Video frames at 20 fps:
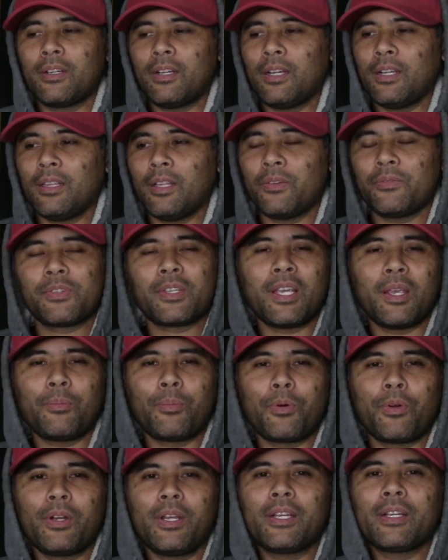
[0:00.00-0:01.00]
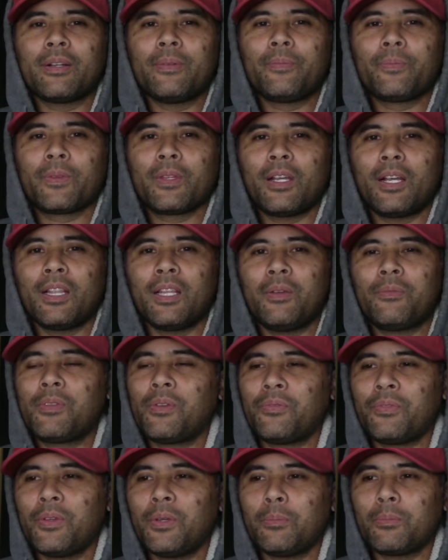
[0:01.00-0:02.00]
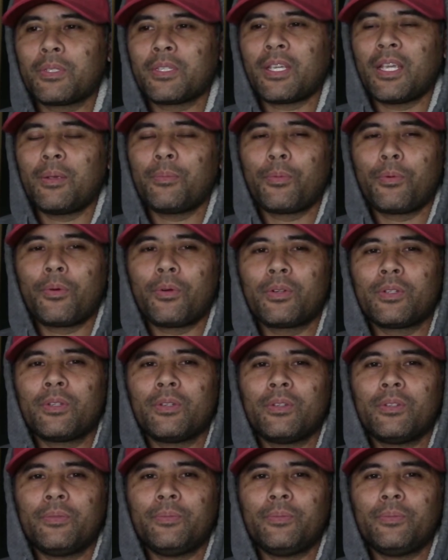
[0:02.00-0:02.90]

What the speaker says: I love skateboarding. I love to film skateboarding